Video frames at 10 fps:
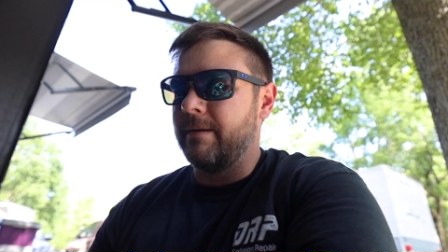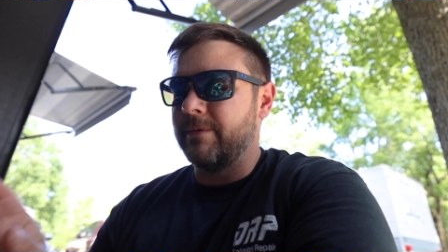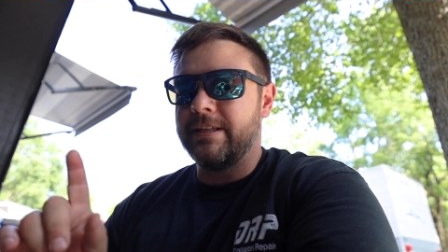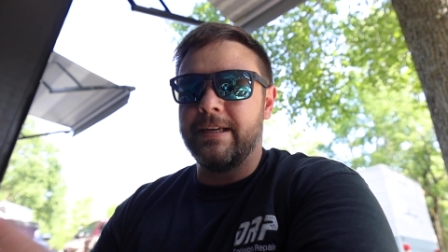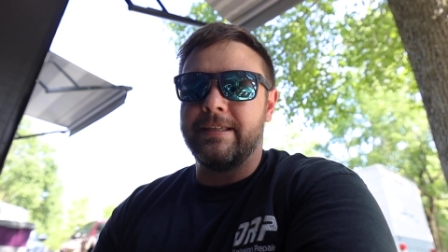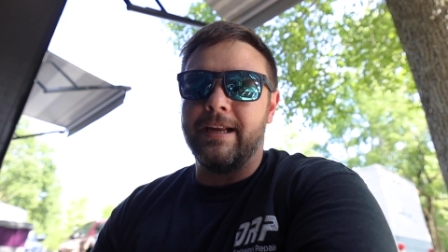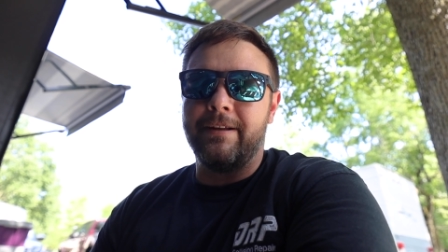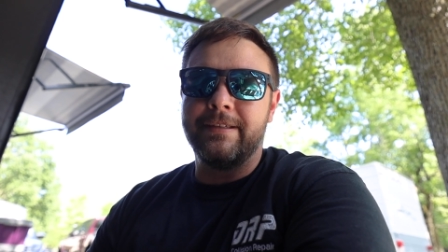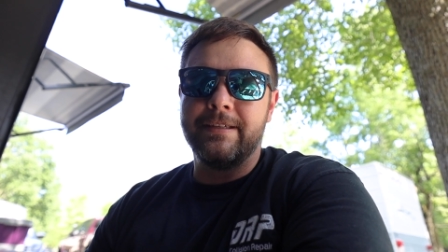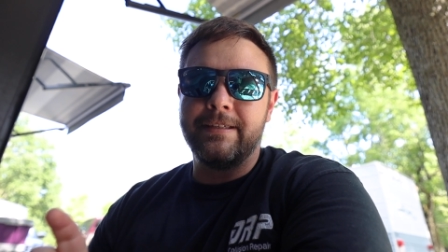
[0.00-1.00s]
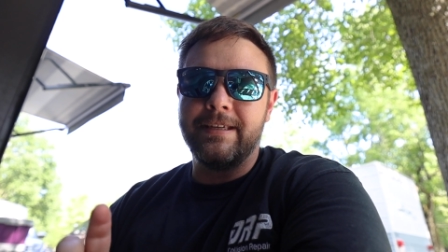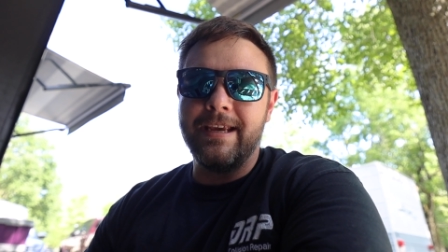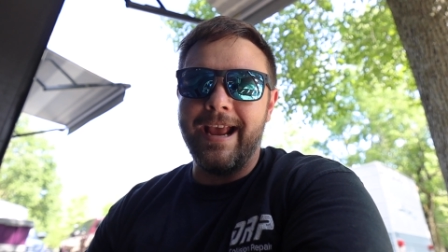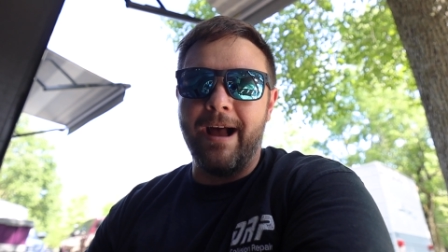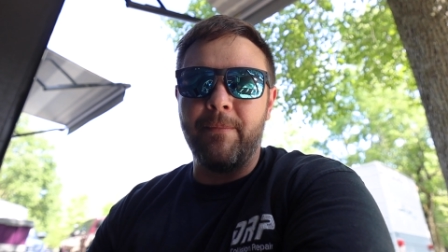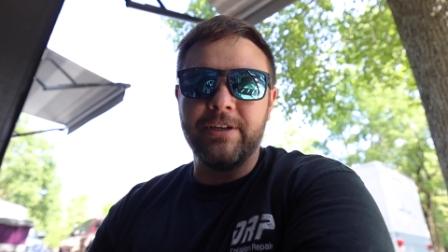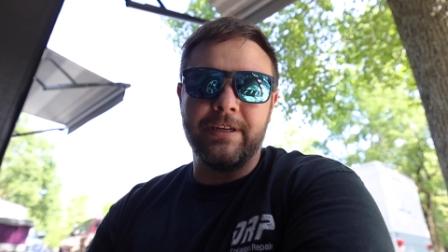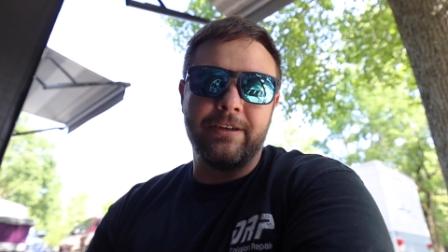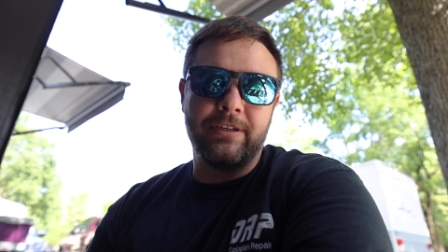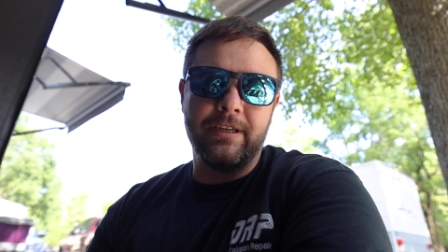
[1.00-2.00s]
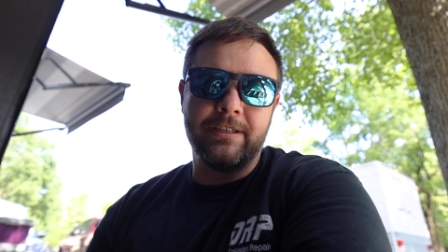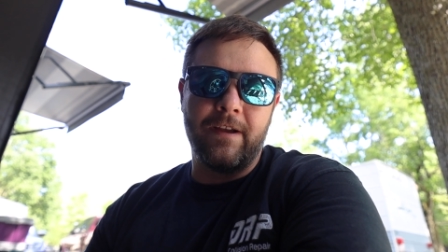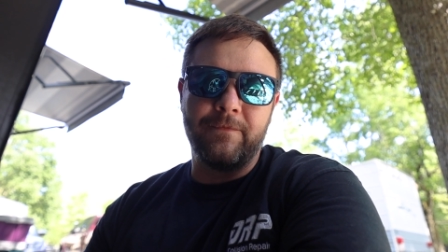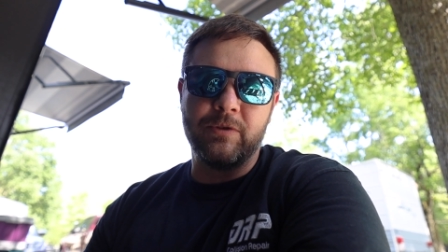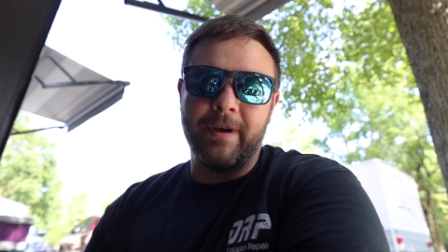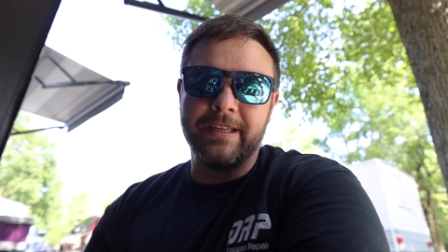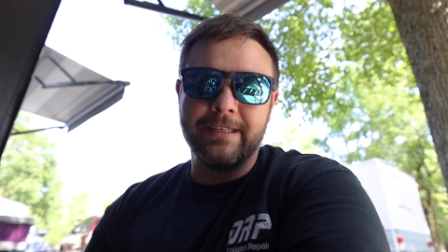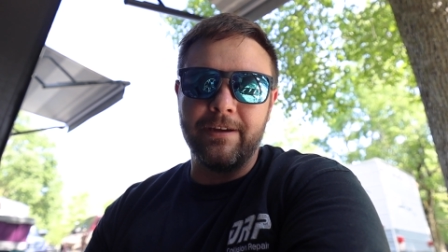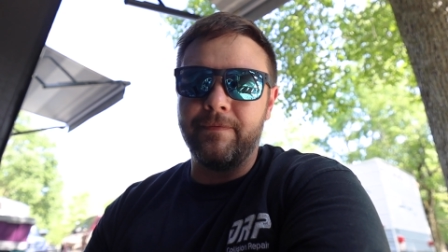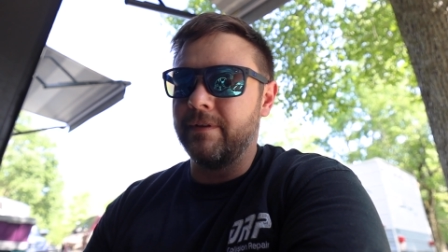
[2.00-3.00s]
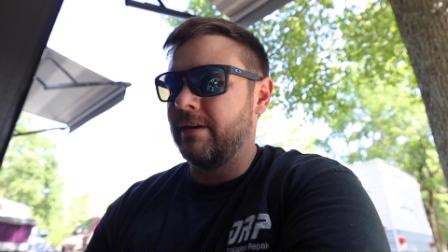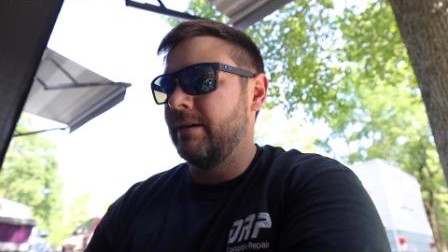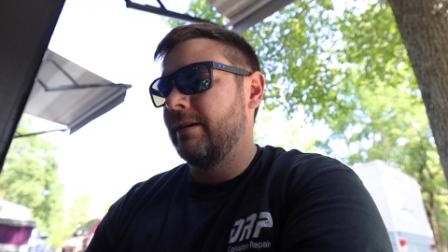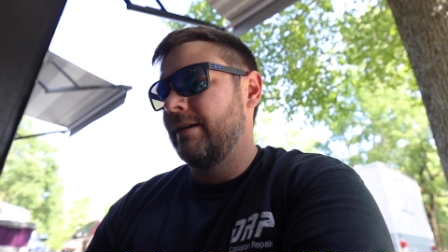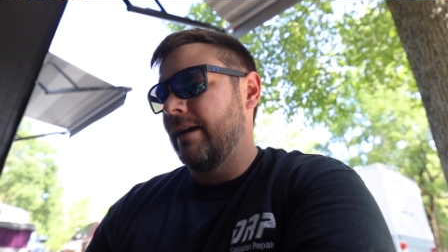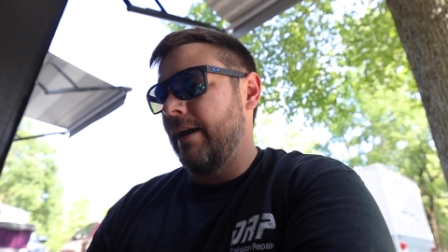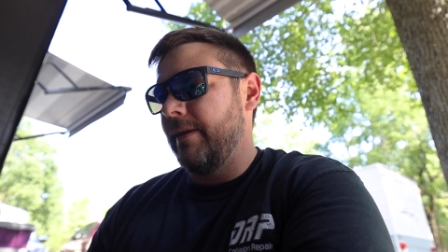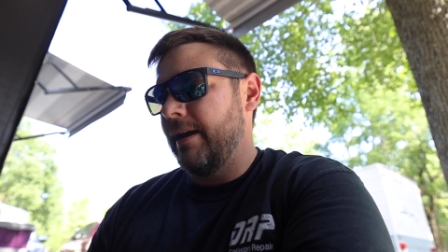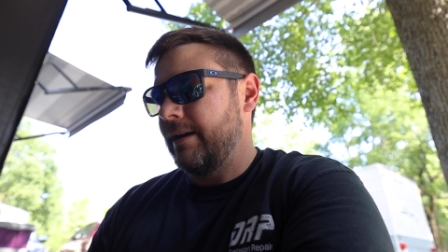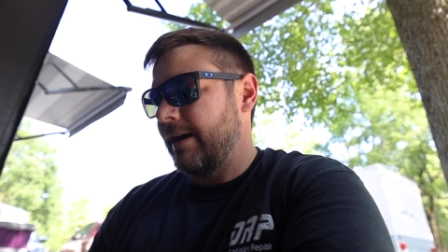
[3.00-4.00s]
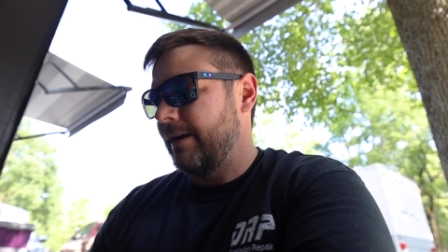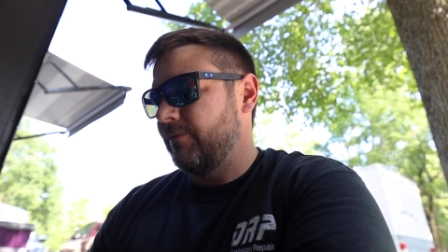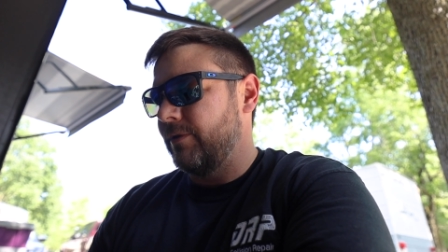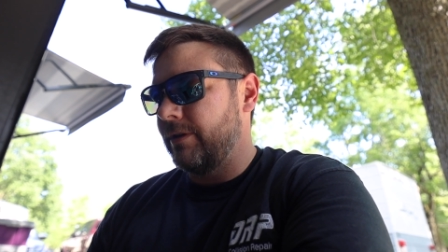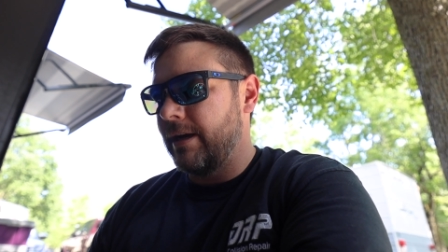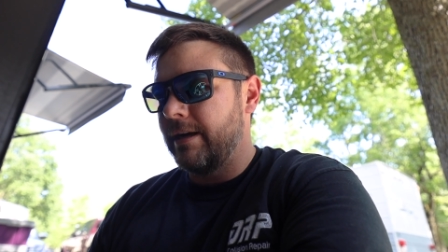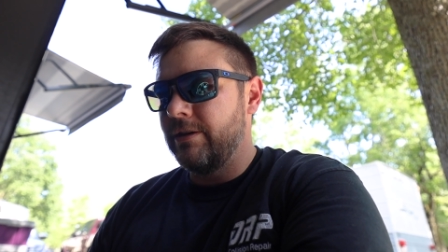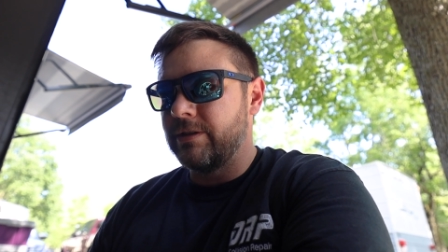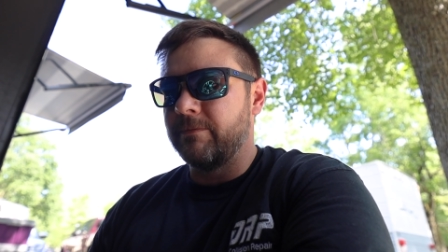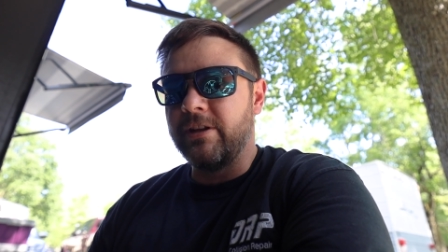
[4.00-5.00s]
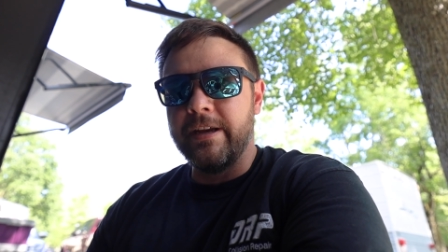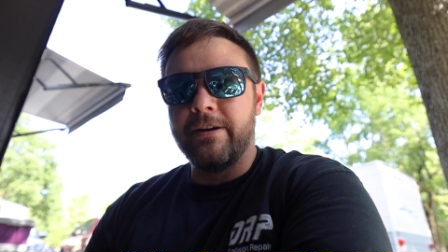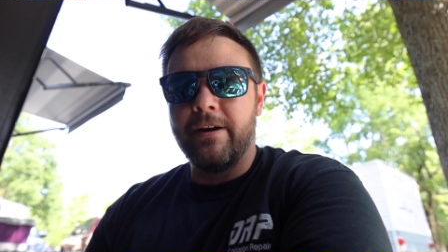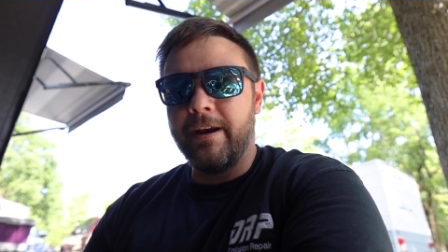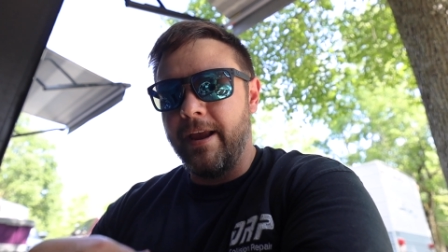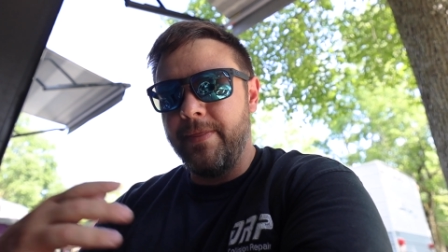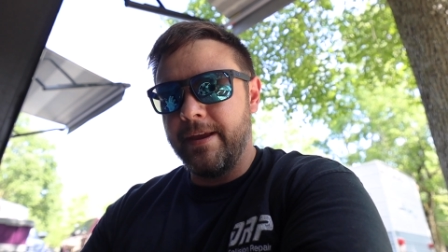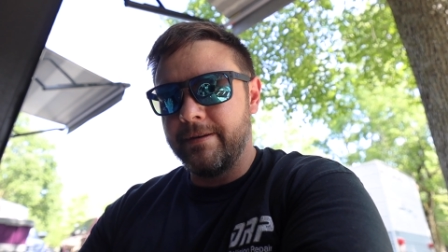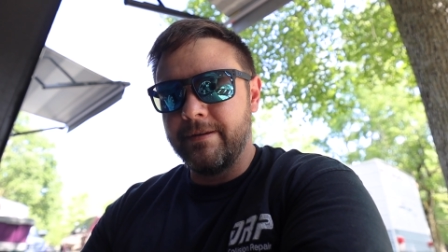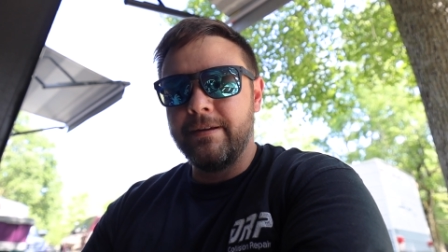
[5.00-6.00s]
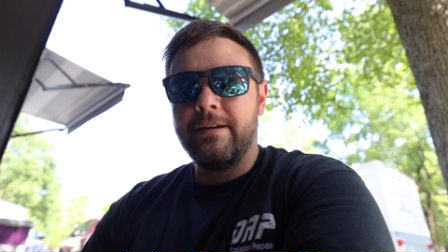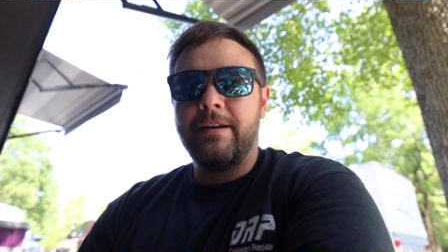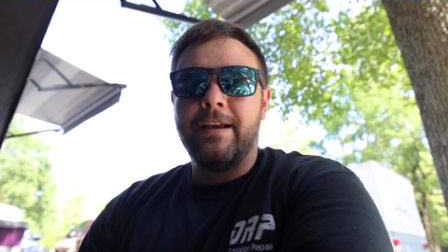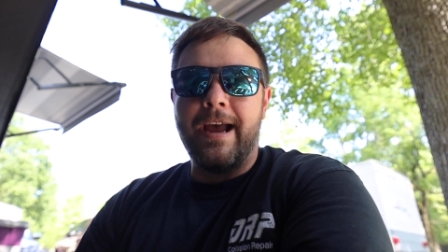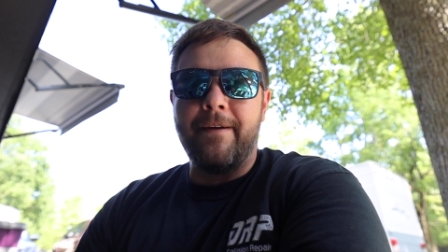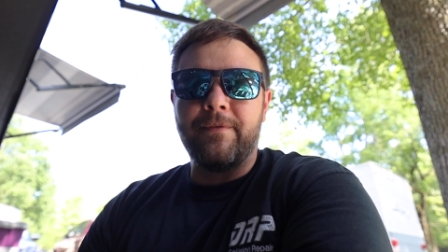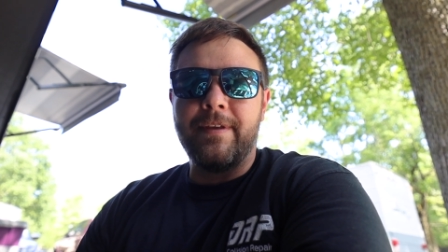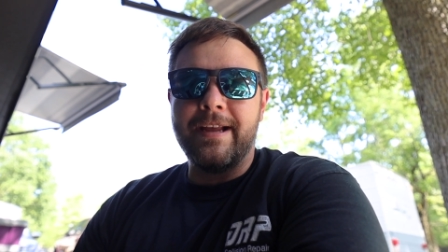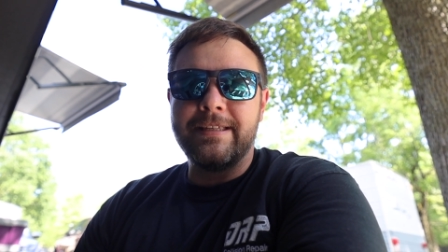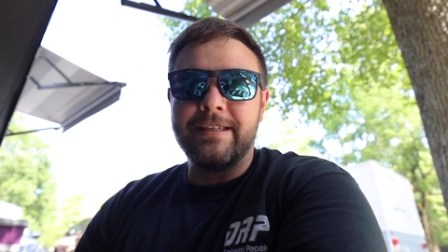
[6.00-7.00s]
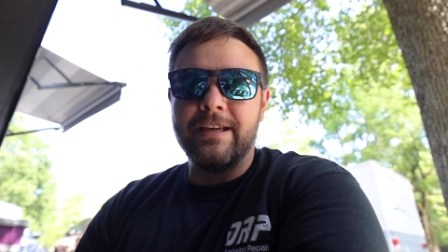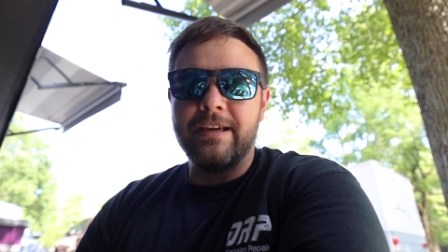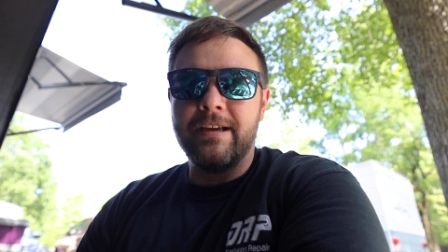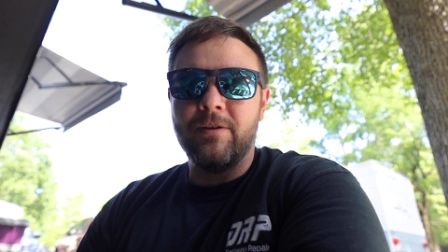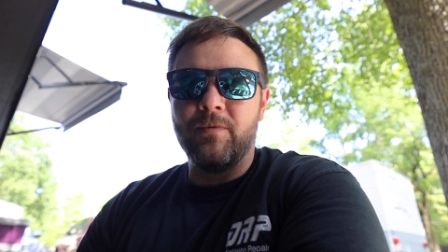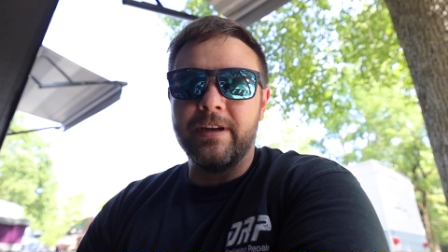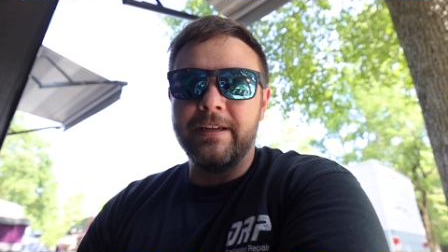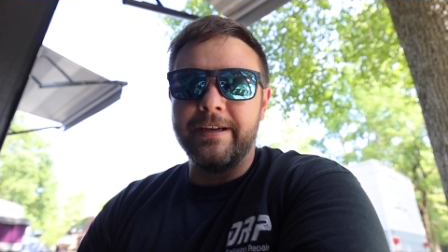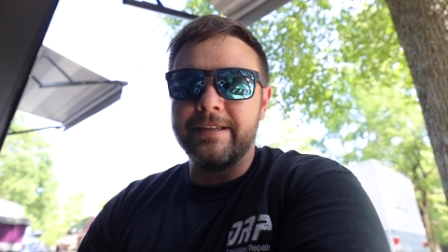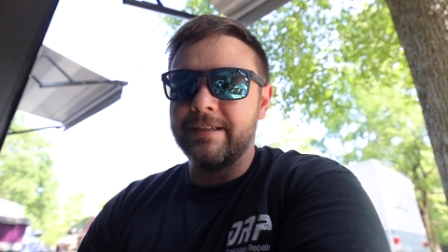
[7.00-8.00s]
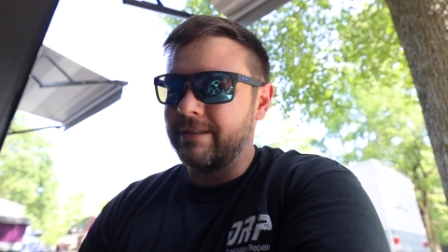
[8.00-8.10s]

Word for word: I'm going to test it out to see how much it actually gets off just by itself, and then I will uh, use some cleaner and then after that see what it does